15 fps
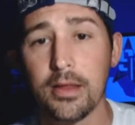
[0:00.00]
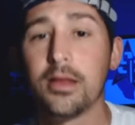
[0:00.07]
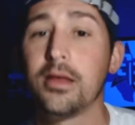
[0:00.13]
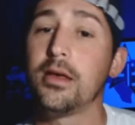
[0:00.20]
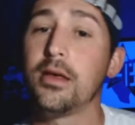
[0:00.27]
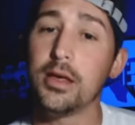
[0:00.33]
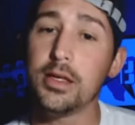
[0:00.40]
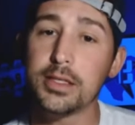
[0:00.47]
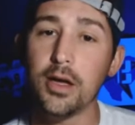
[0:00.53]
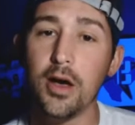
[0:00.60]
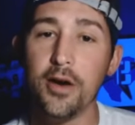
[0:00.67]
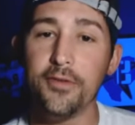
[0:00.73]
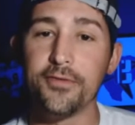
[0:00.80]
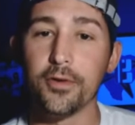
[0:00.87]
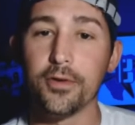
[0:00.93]
It's
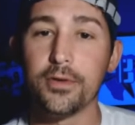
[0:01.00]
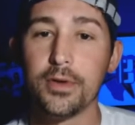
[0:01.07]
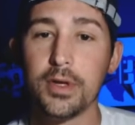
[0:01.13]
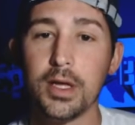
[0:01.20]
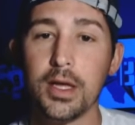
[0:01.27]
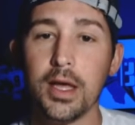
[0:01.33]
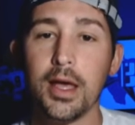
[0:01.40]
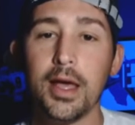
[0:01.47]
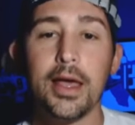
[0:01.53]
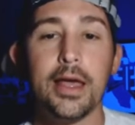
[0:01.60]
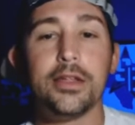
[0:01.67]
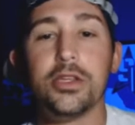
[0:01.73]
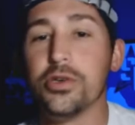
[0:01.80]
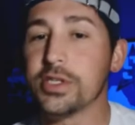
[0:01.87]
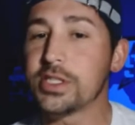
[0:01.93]
awful. And
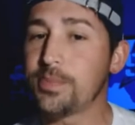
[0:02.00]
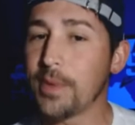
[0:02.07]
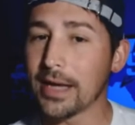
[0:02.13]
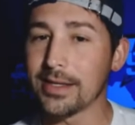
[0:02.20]
you expect